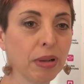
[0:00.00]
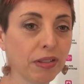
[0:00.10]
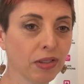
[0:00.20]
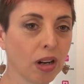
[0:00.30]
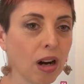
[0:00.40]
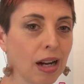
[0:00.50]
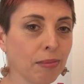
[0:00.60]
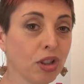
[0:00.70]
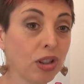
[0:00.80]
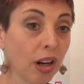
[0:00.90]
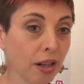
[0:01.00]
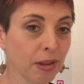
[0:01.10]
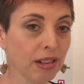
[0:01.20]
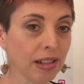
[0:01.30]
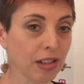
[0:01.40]
bit of time to
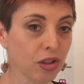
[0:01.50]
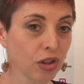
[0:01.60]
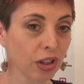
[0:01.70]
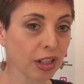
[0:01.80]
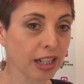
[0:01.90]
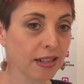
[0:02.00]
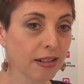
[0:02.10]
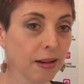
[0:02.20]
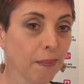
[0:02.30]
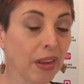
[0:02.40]
document these journeys.